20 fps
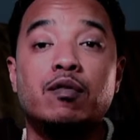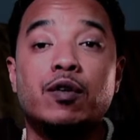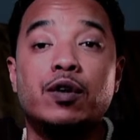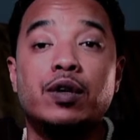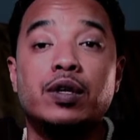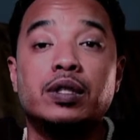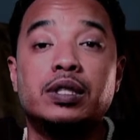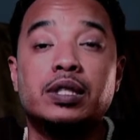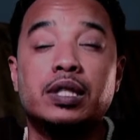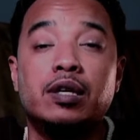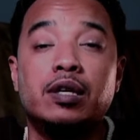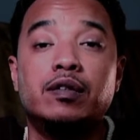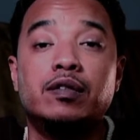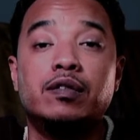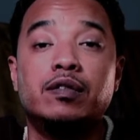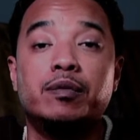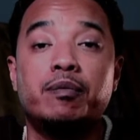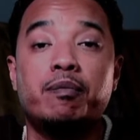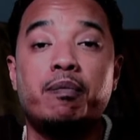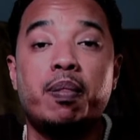for yourself.
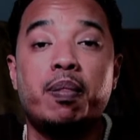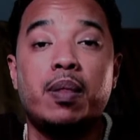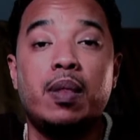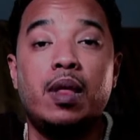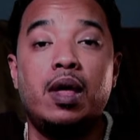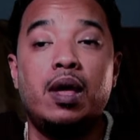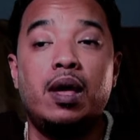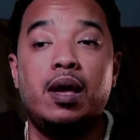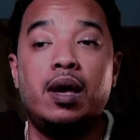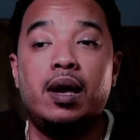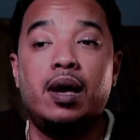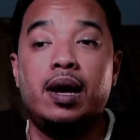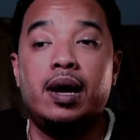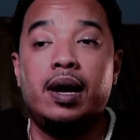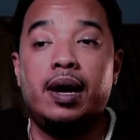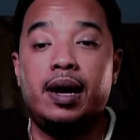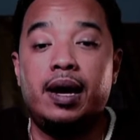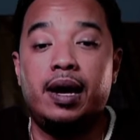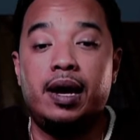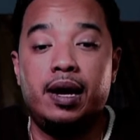
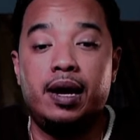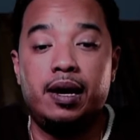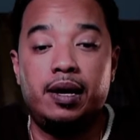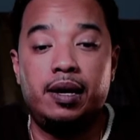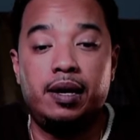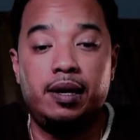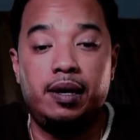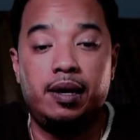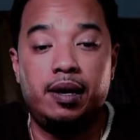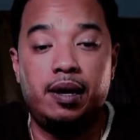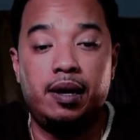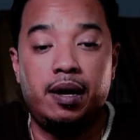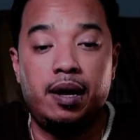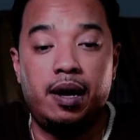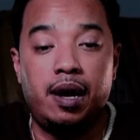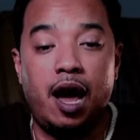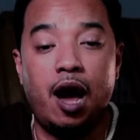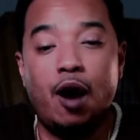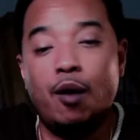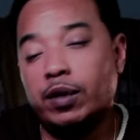And
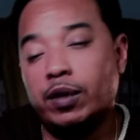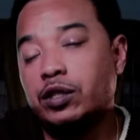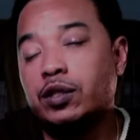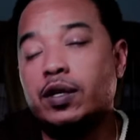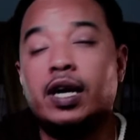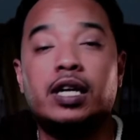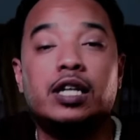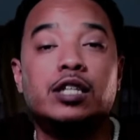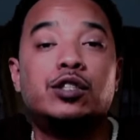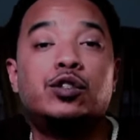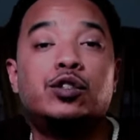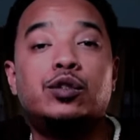I would try to,